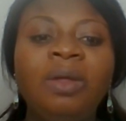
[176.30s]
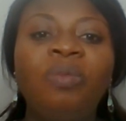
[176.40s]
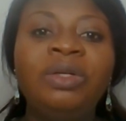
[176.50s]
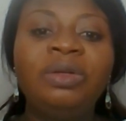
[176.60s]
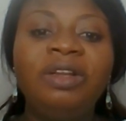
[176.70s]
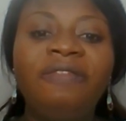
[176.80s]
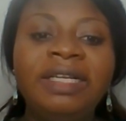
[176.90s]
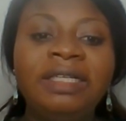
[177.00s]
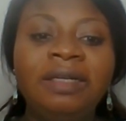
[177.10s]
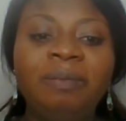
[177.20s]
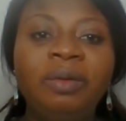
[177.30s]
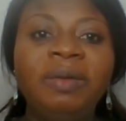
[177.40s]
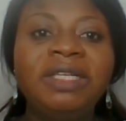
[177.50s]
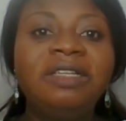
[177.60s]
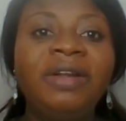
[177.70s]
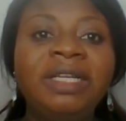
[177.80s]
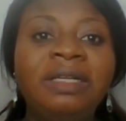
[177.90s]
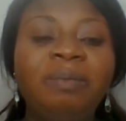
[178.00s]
Where do they find employment? They find